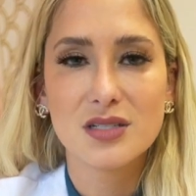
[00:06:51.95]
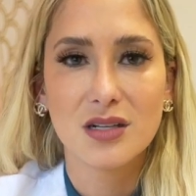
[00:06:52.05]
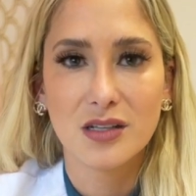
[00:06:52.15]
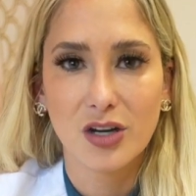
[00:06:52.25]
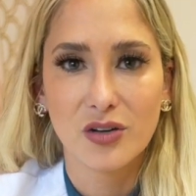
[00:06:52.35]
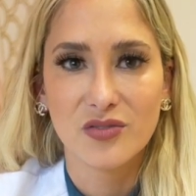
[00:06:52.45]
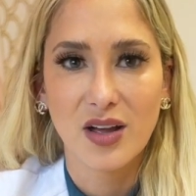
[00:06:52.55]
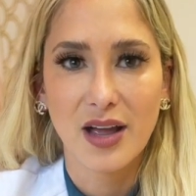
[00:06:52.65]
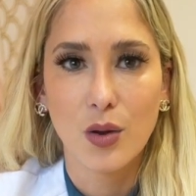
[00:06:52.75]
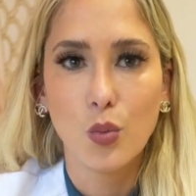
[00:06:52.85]
to
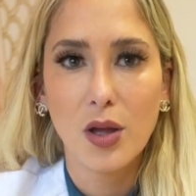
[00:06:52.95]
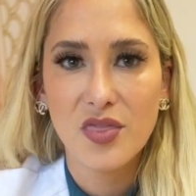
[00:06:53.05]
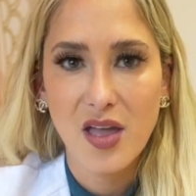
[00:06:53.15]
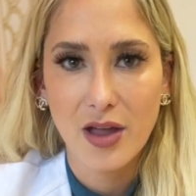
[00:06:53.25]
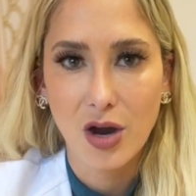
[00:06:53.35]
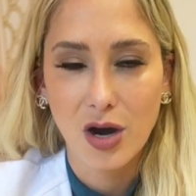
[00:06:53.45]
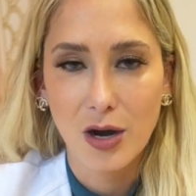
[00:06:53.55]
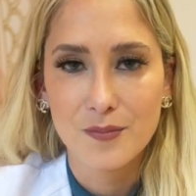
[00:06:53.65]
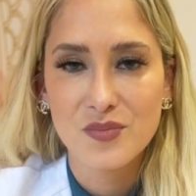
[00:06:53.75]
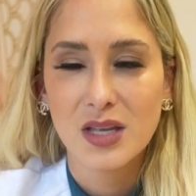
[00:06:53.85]
clarify what they
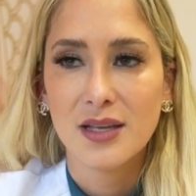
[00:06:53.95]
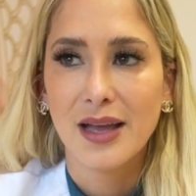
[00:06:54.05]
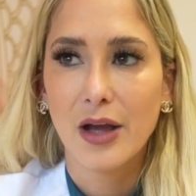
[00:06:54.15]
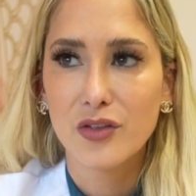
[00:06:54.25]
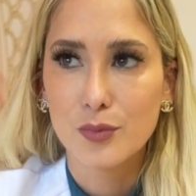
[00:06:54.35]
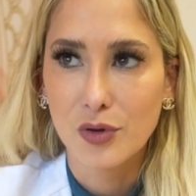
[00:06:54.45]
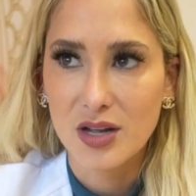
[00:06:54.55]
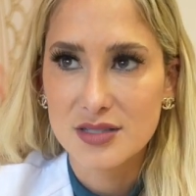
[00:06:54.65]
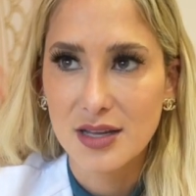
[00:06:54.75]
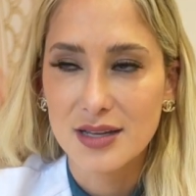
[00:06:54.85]
are, how they're
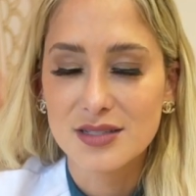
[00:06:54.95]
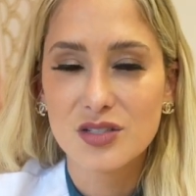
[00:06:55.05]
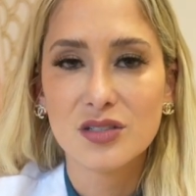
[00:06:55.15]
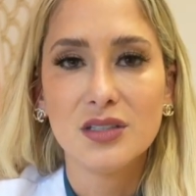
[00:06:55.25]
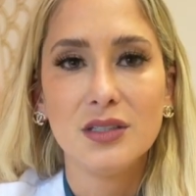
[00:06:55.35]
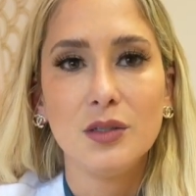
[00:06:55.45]
processed,